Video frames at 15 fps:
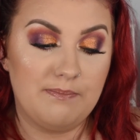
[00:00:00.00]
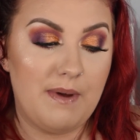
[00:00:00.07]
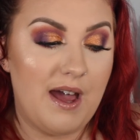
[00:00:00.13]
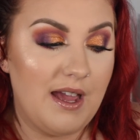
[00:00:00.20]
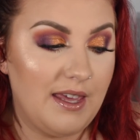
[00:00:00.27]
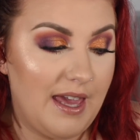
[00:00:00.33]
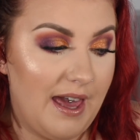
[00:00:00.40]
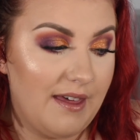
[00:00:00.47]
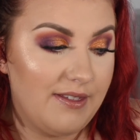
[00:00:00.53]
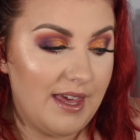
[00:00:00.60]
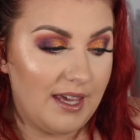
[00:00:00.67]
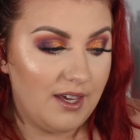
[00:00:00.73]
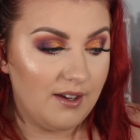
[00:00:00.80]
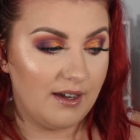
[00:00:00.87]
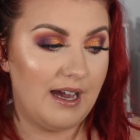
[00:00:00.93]
But yeah,
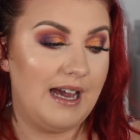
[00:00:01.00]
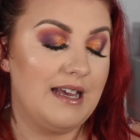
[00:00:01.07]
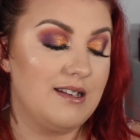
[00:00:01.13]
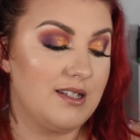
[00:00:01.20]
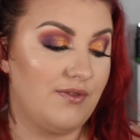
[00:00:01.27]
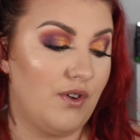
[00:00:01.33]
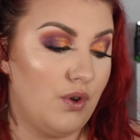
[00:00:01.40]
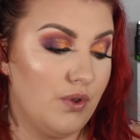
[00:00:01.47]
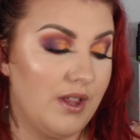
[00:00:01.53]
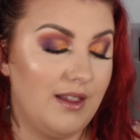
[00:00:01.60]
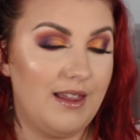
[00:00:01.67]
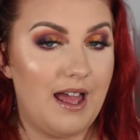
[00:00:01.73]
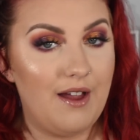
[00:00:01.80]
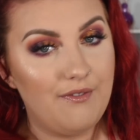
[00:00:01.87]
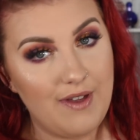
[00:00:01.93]
thank you guys for all the
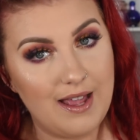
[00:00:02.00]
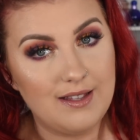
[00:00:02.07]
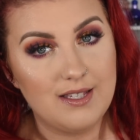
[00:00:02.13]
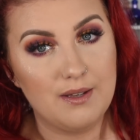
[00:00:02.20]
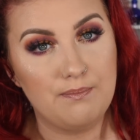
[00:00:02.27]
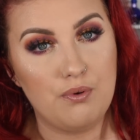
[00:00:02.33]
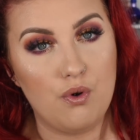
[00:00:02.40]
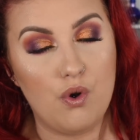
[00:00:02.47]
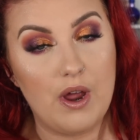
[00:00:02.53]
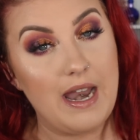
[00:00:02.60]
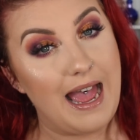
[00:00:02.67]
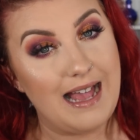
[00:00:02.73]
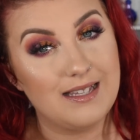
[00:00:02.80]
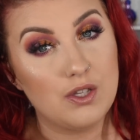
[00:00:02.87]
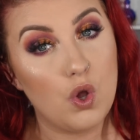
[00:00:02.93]
love and support
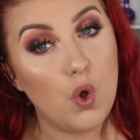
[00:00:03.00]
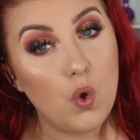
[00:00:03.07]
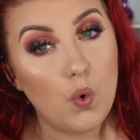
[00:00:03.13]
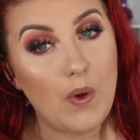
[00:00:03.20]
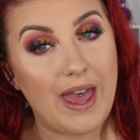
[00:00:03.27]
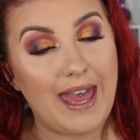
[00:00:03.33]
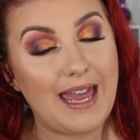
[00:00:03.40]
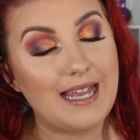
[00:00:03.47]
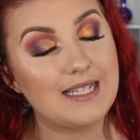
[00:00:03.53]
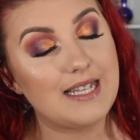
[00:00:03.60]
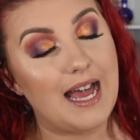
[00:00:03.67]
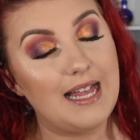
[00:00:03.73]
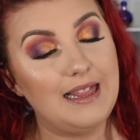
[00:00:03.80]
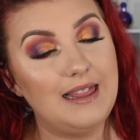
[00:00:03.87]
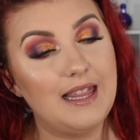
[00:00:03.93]
as always.
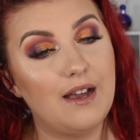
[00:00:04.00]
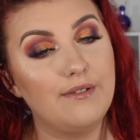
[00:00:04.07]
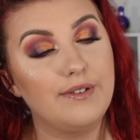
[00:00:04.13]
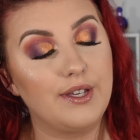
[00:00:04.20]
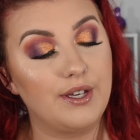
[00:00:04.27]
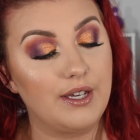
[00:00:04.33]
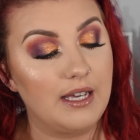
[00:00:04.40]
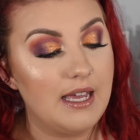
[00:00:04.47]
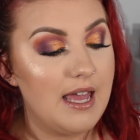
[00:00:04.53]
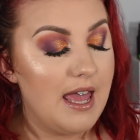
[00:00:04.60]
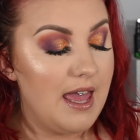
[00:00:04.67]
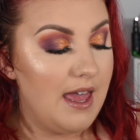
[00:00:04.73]
I love you,